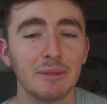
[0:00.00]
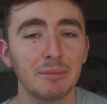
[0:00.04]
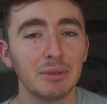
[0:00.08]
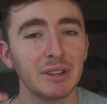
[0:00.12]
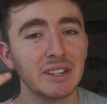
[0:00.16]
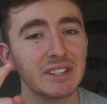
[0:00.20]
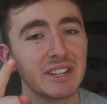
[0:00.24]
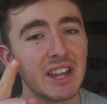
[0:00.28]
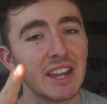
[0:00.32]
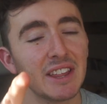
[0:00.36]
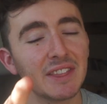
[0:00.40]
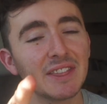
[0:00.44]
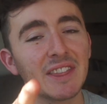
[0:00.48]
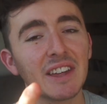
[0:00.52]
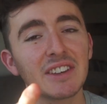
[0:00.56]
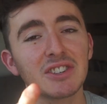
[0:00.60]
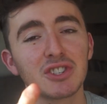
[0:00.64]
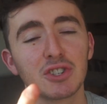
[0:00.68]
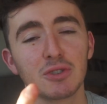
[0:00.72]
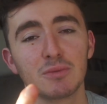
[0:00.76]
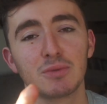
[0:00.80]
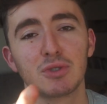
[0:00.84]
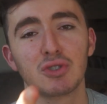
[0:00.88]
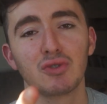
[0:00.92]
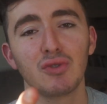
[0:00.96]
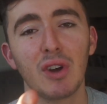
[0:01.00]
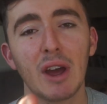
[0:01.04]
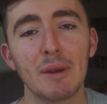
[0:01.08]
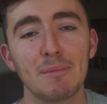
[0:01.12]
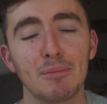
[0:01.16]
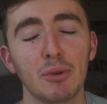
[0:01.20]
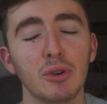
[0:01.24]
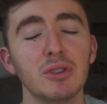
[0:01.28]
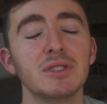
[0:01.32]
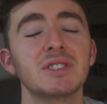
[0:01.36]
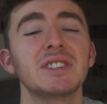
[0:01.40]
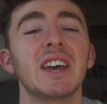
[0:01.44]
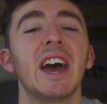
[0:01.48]
Please hit that
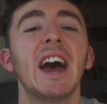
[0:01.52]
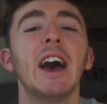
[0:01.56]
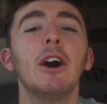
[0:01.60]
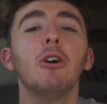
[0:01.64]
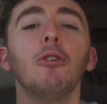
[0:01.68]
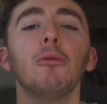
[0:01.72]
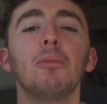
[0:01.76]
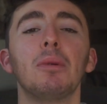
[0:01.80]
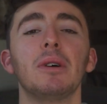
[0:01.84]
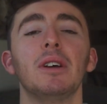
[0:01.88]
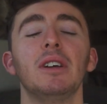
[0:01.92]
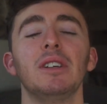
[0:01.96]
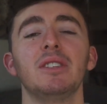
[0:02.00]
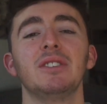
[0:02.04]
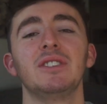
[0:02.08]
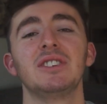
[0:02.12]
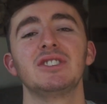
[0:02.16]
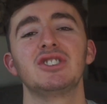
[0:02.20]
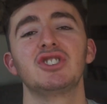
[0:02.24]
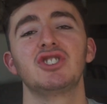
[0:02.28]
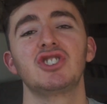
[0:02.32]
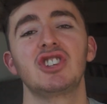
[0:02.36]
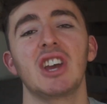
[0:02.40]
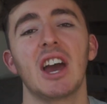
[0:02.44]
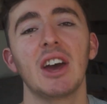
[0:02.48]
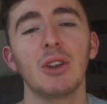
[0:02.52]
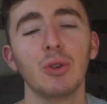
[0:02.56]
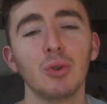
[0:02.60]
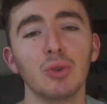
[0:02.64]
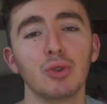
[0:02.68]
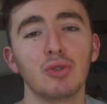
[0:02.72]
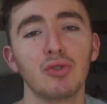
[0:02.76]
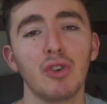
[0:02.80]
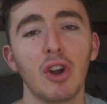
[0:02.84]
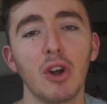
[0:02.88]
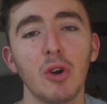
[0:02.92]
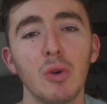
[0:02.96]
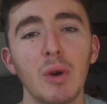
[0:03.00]
subscribe button to help this
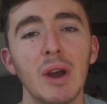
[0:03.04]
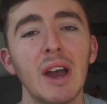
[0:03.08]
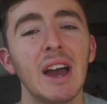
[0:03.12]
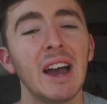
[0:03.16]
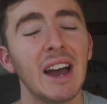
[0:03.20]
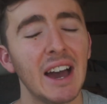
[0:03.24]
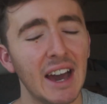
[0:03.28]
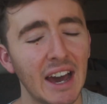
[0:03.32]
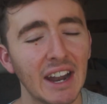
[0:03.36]
channel grow.